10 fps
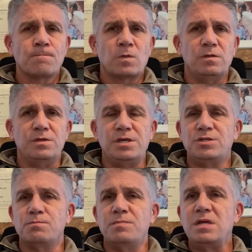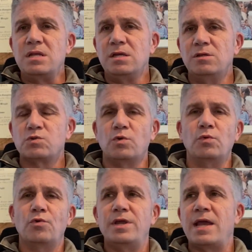these meetings
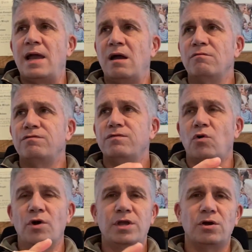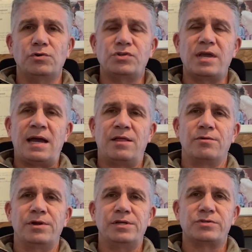when we have oikos
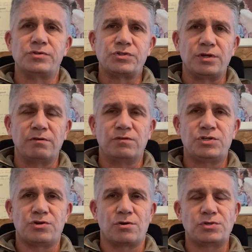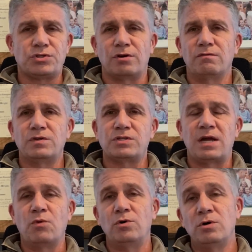gatherings instead of a church service.
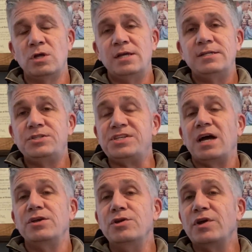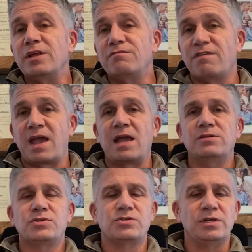I will tell you in
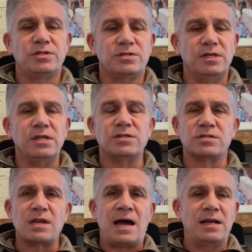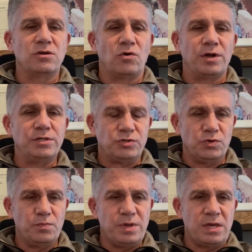advance, it is not going
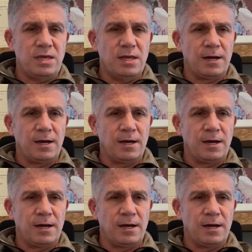to be